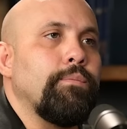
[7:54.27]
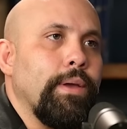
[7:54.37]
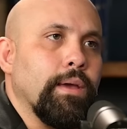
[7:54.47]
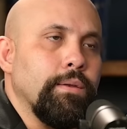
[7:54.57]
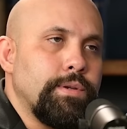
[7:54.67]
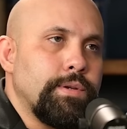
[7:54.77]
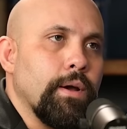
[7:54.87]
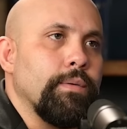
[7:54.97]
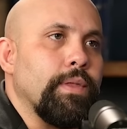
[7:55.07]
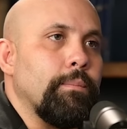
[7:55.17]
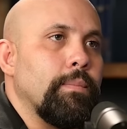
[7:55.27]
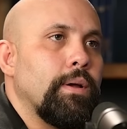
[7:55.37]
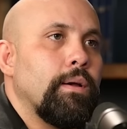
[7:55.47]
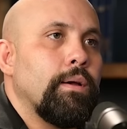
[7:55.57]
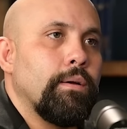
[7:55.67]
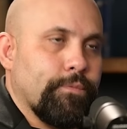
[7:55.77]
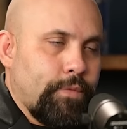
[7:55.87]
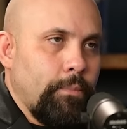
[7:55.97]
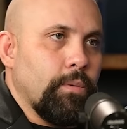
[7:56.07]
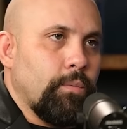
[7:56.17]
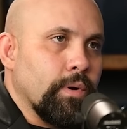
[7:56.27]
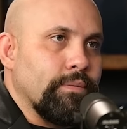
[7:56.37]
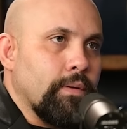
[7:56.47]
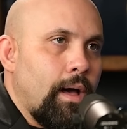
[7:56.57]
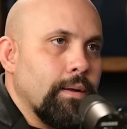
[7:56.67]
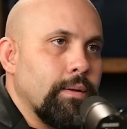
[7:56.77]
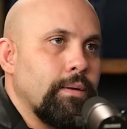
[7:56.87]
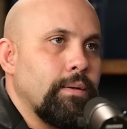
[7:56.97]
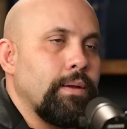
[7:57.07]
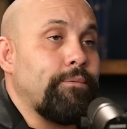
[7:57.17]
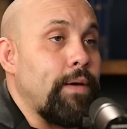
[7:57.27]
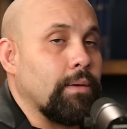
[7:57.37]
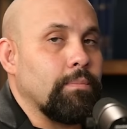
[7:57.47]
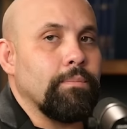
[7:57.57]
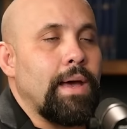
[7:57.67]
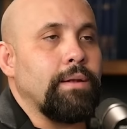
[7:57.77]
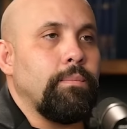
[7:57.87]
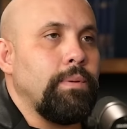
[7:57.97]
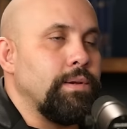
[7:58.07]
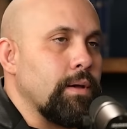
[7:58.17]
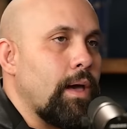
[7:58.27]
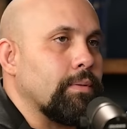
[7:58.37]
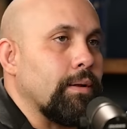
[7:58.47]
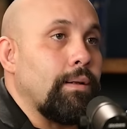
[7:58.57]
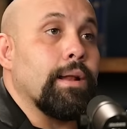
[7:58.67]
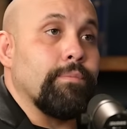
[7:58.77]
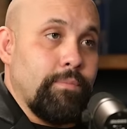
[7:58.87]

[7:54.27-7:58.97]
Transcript: if we can show them from the Word of God, in fact, Matt, you'd be shocked that a lot